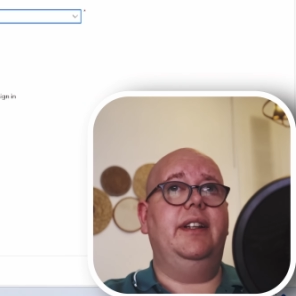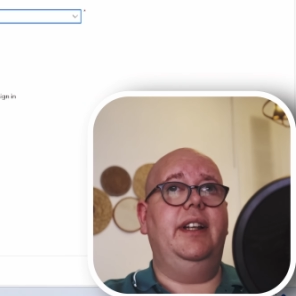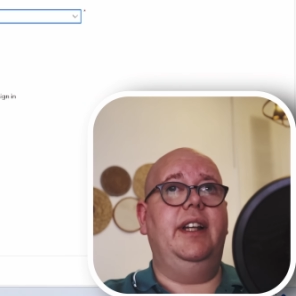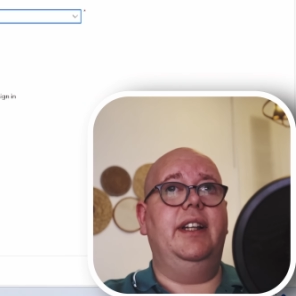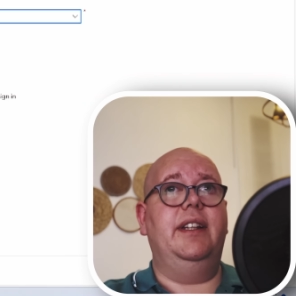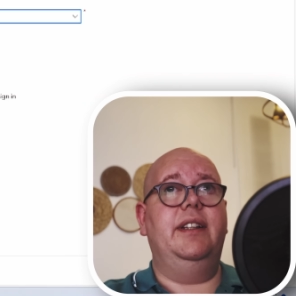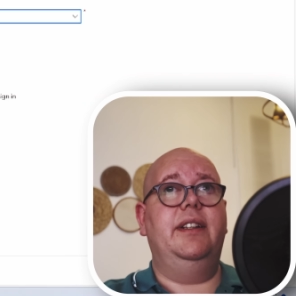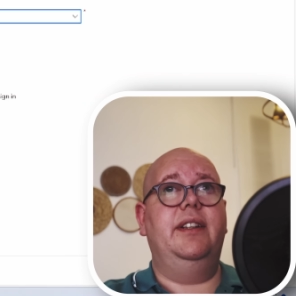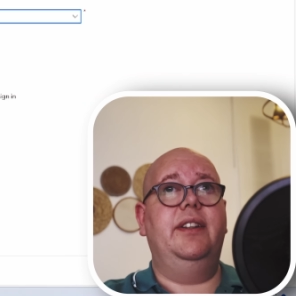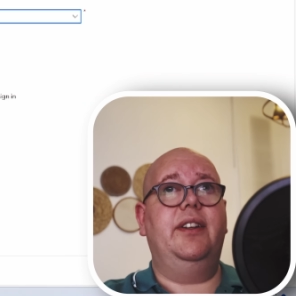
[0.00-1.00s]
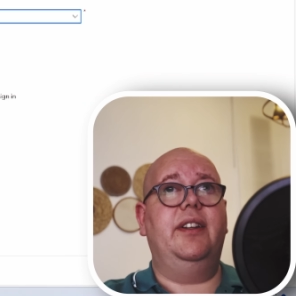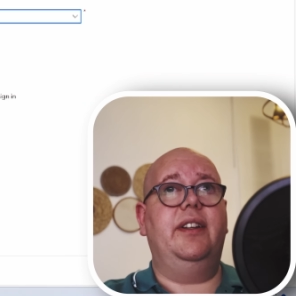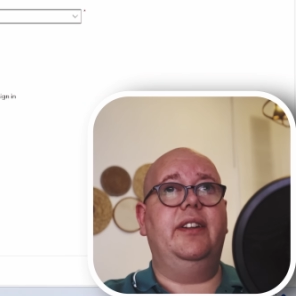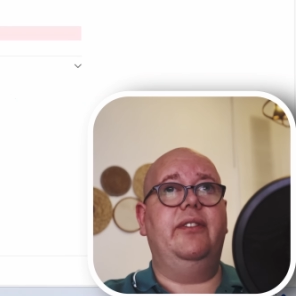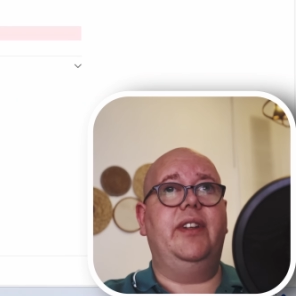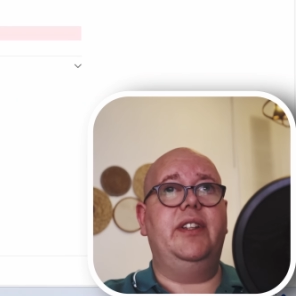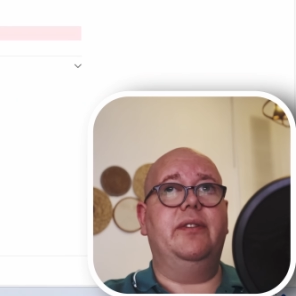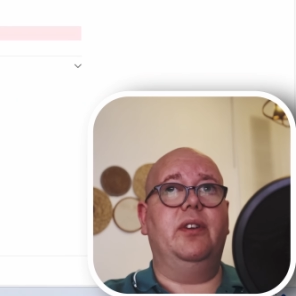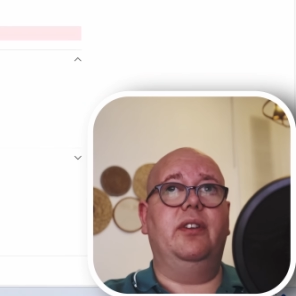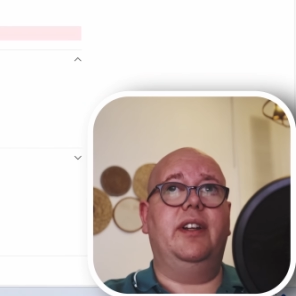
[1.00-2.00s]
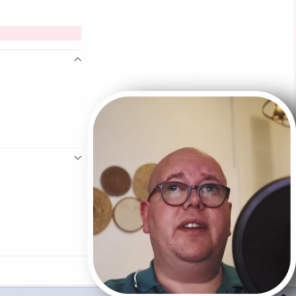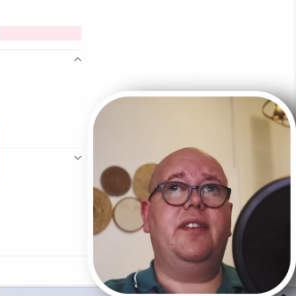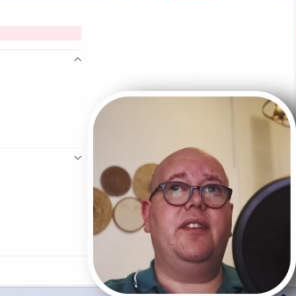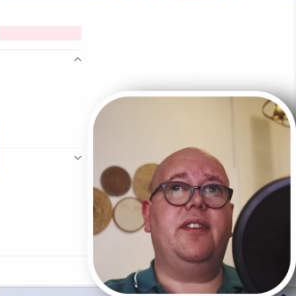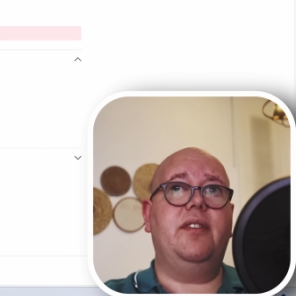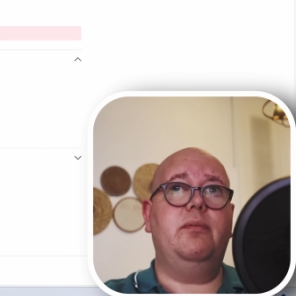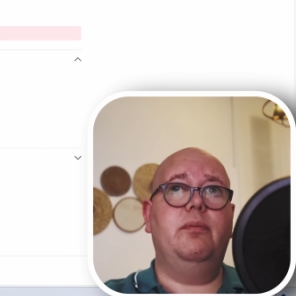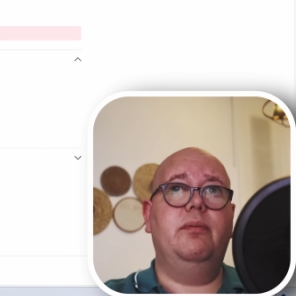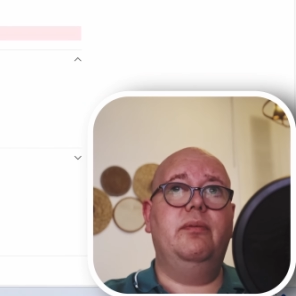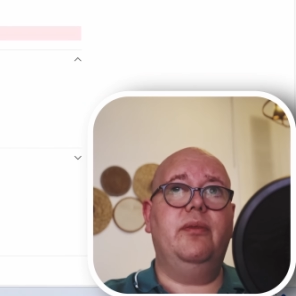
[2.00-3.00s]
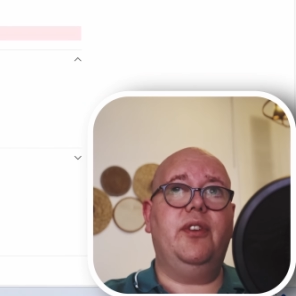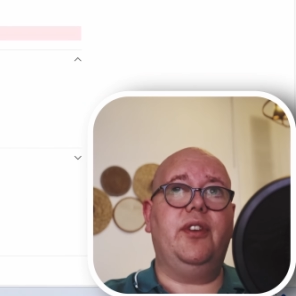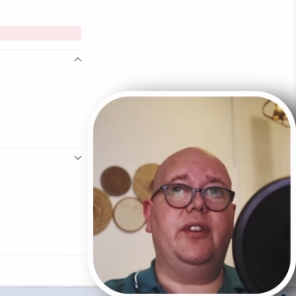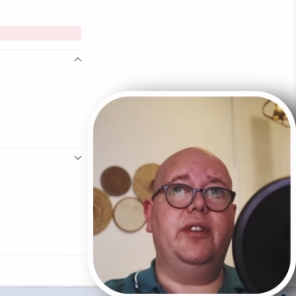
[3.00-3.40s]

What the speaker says: And then you've got licensing, so you